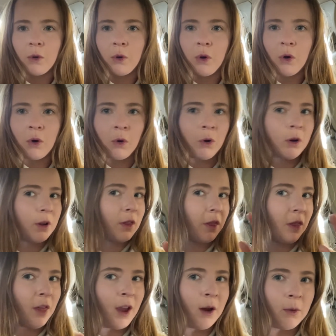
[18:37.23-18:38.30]
Whew,
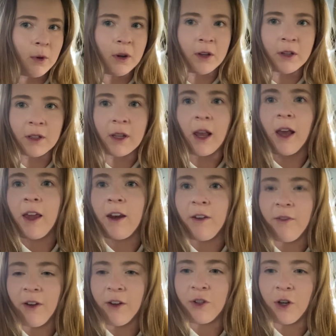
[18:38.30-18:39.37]
that was an
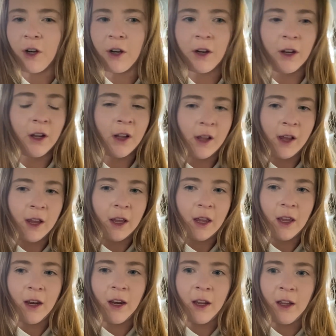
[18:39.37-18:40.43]
adventure.
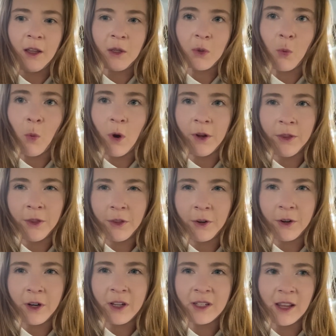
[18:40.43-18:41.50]
It is
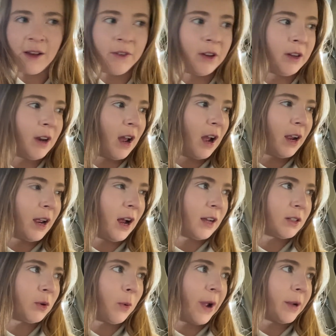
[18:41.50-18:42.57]
1:37. I got
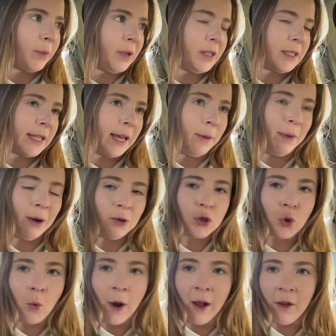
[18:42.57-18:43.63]
to Wegmans at about
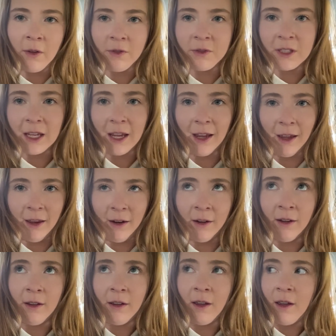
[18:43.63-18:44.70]

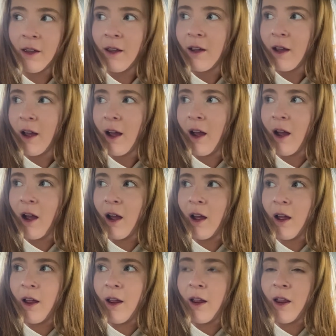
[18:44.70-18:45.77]
12:10.
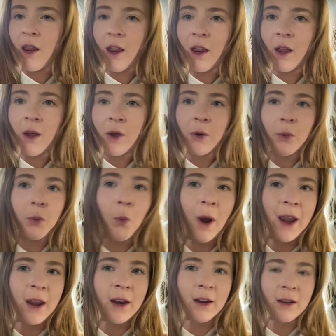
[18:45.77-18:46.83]
I
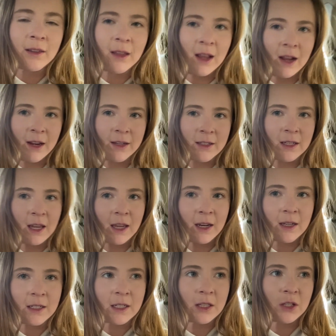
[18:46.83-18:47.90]
waited in line to get
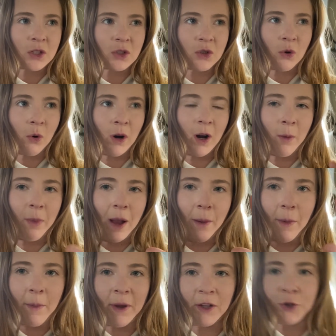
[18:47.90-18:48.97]
into the store. I'll pop
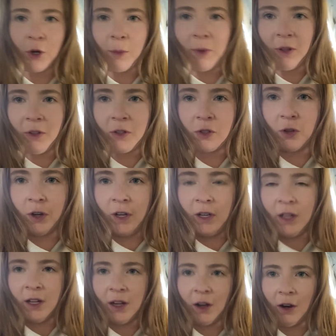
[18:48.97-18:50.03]
a picture up on the screen
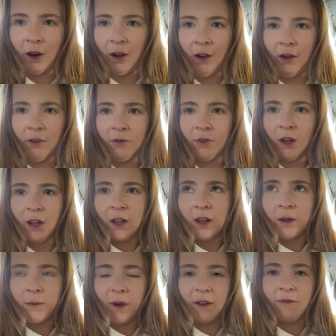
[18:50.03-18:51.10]
here of
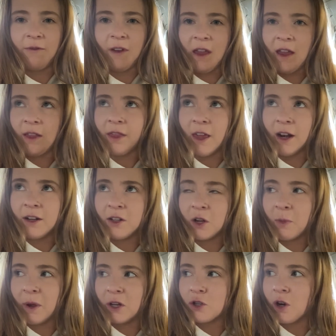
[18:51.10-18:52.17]
my feet that I took a
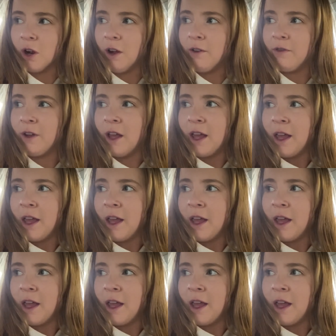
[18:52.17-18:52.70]
picture of.